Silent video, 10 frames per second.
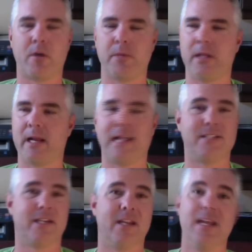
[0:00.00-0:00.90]
but like I
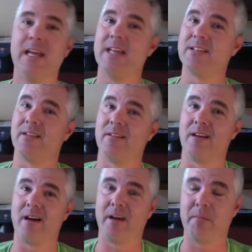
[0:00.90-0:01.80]
said, it's a
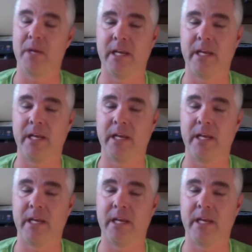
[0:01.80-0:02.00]
lot of money.